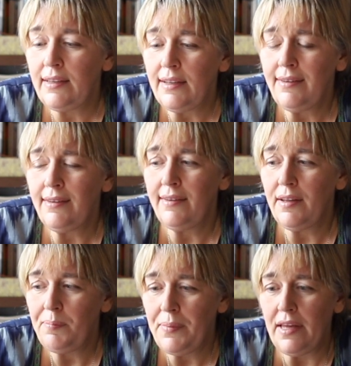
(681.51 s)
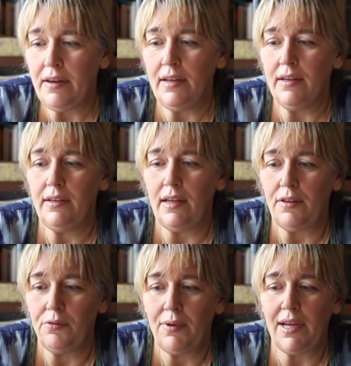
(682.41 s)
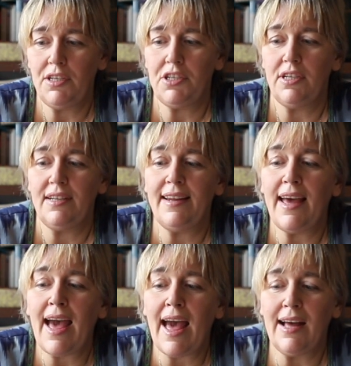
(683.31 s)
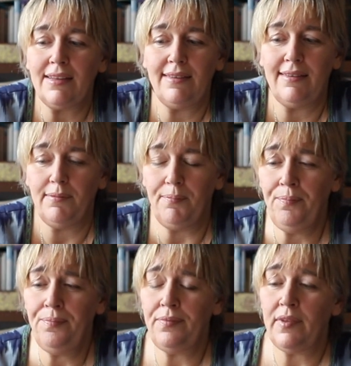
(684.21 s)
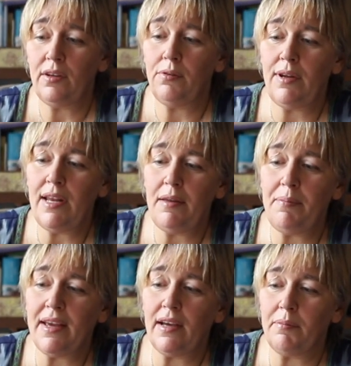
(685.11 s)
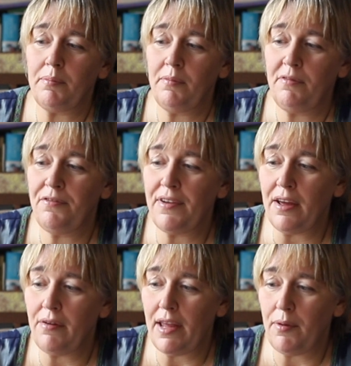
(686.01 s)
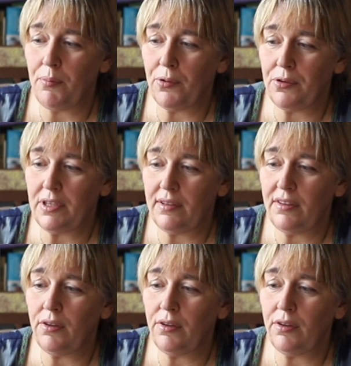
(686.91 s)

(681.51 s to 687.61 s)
This is the period in which the hats really become very important.